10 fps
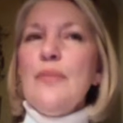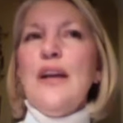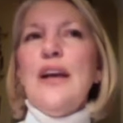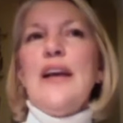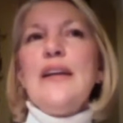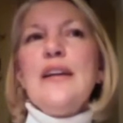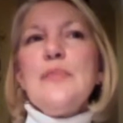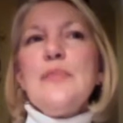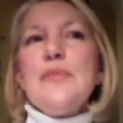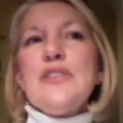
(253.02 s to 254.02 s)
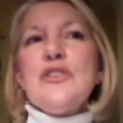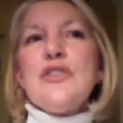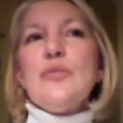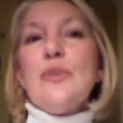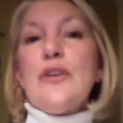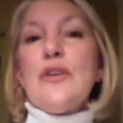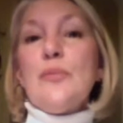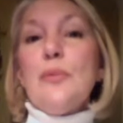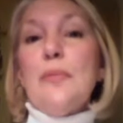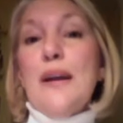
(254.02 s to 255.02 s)
and in a position where you're
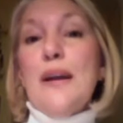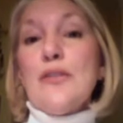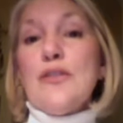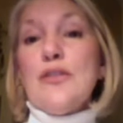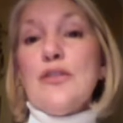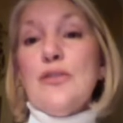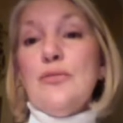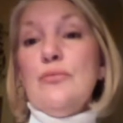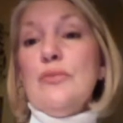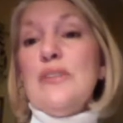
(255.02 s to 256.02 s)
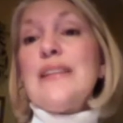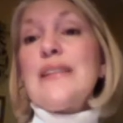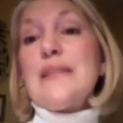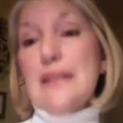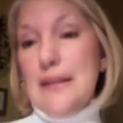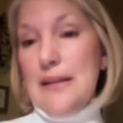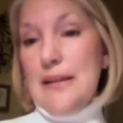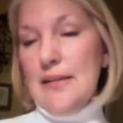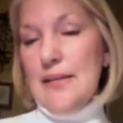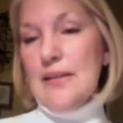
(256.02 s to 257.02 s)
prepared to
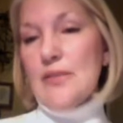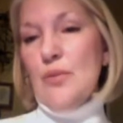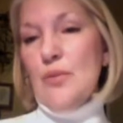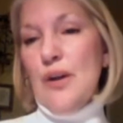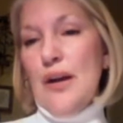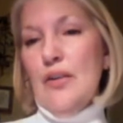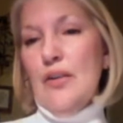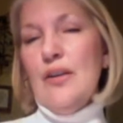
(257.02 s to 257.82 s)
listen as well.